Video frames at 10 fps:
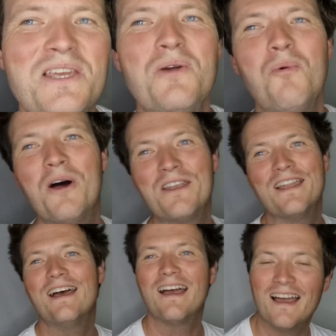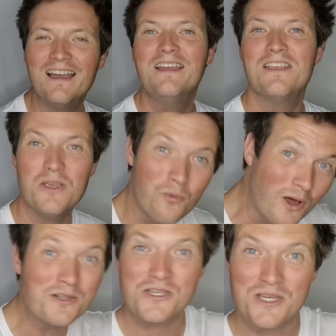You
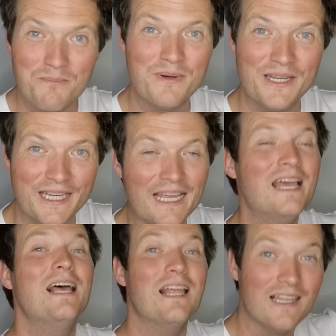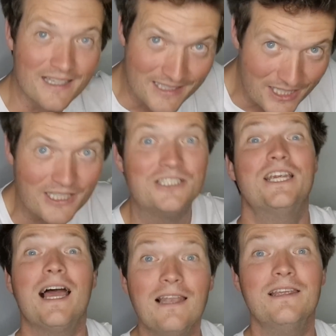want somebody to
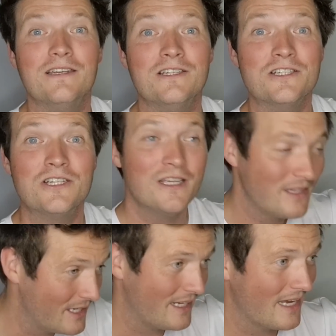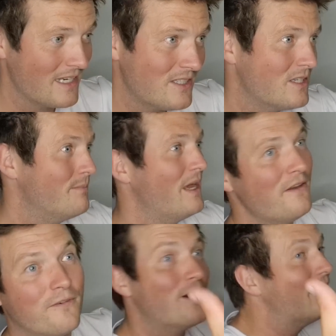challenge the guest to
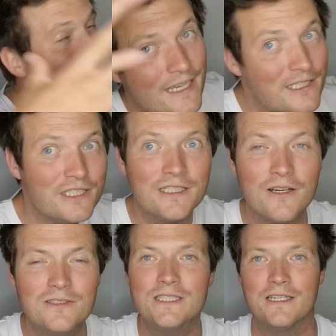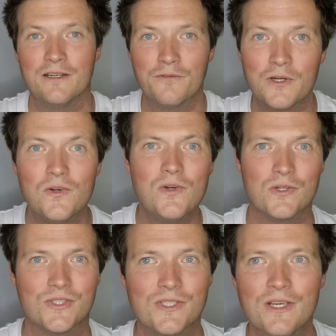make for engaging content, of
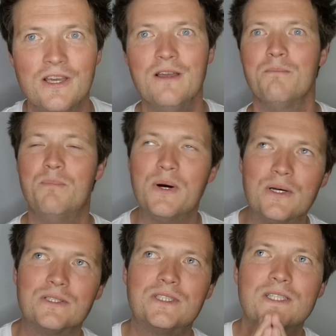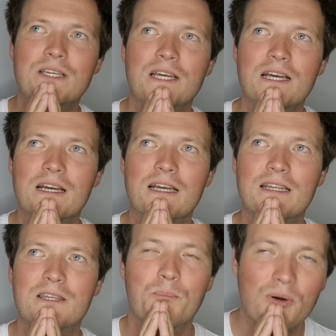course. But
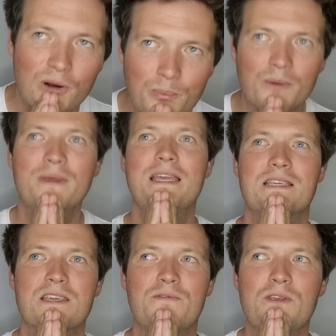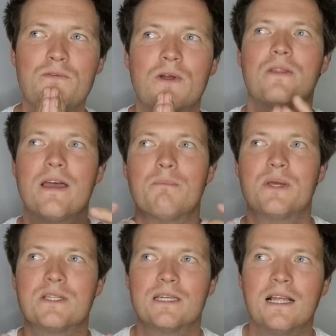the problem is, if you've got that
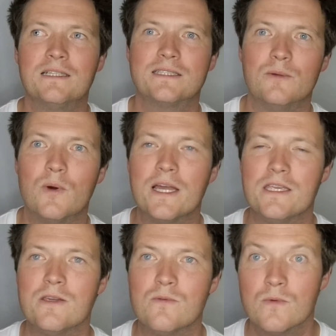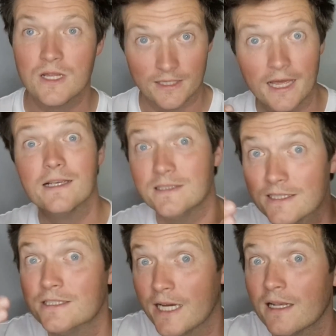personality where you like
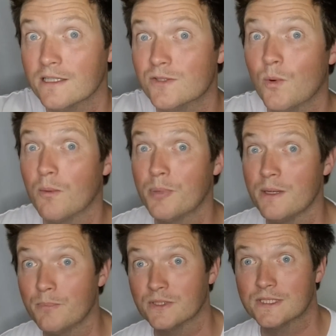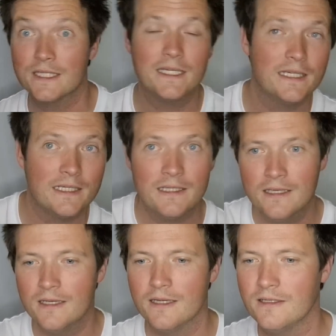to challenge what people say
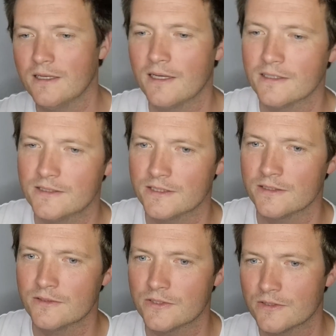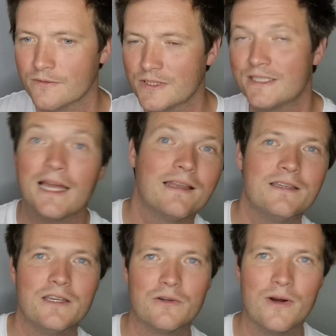and you like to sort of stand your